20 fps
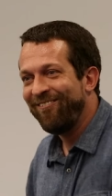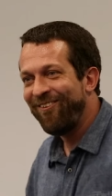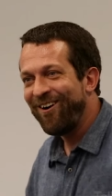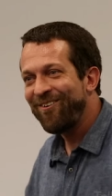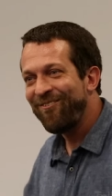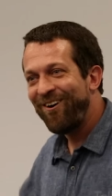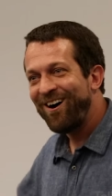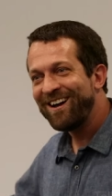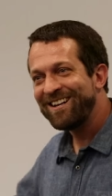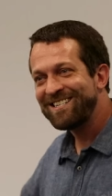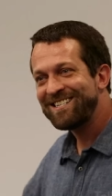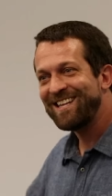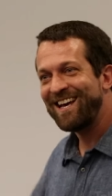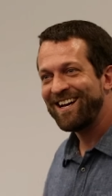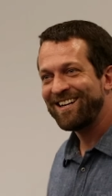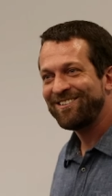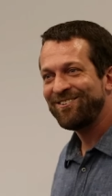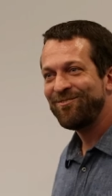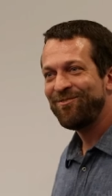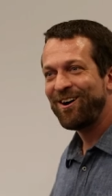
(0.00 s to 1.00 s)
one wants
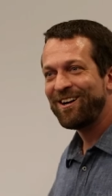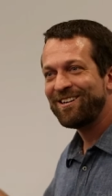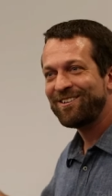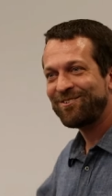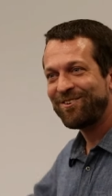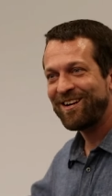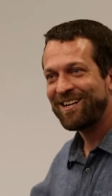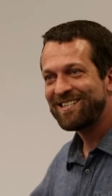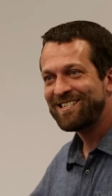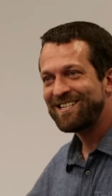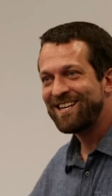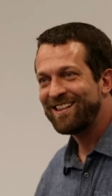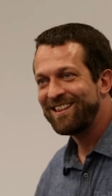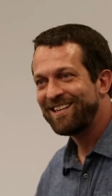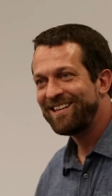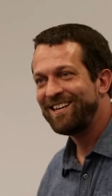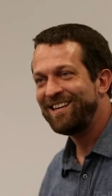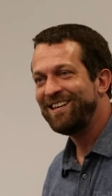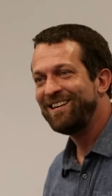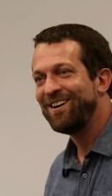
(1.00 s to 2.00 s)
that you want to transcend
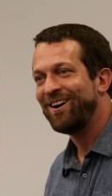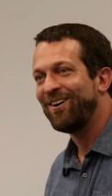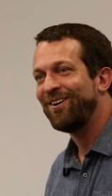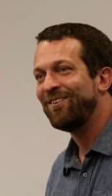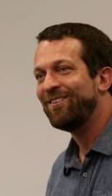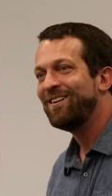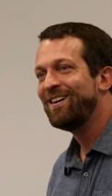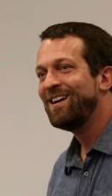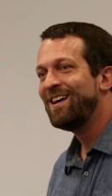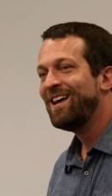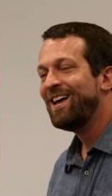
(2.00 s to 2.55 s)
the ego